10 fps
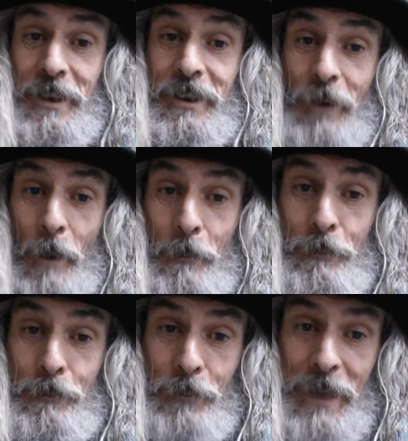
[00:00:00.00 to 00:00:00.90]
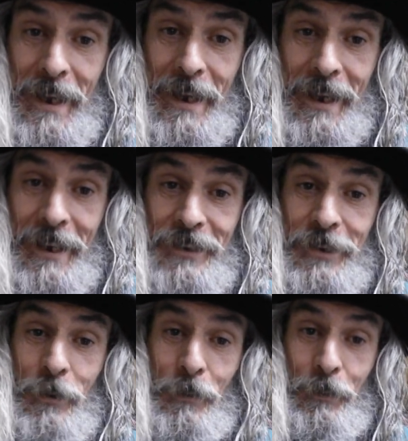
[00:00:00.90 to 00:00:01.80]
You're a being,
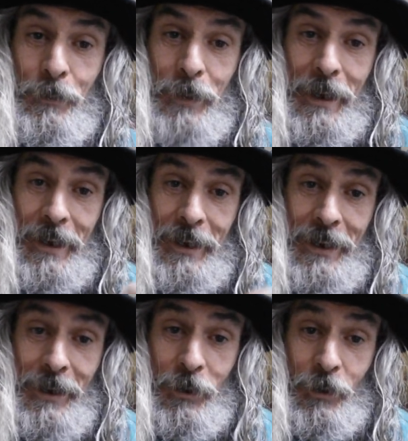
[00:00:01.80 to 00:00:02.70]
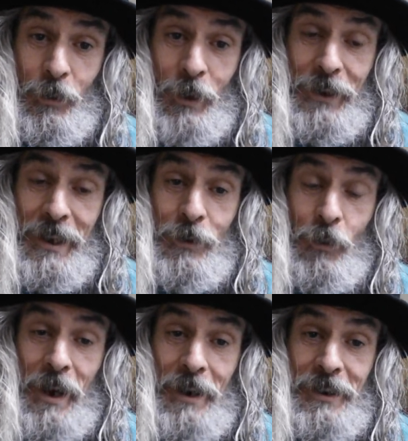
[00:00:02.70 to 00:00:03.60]
so be within
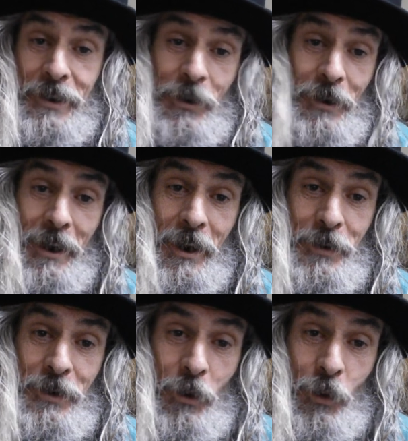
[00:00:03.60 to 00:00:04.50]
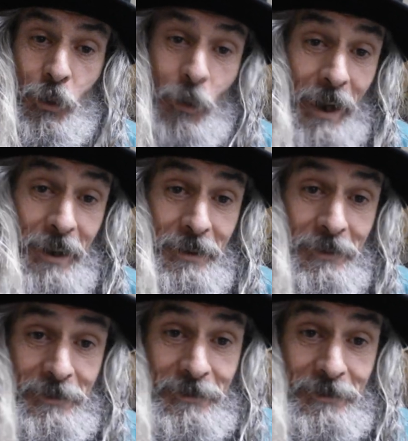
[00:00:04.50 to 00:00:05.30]
one. You're not alone, you're all one.